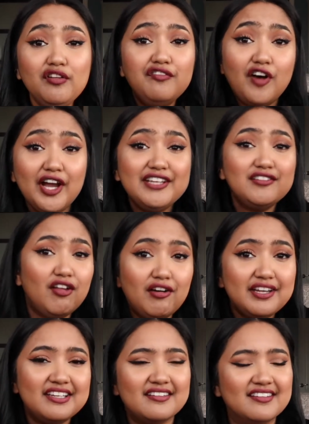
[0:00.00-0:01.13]
fine
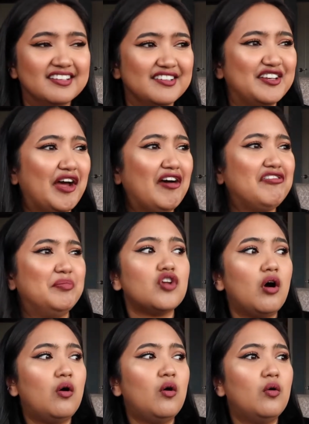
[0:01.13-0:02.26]
lines and stuff.
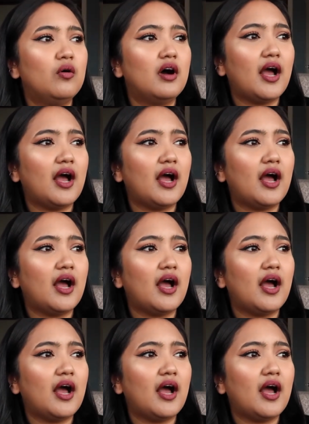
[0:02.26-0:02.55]
So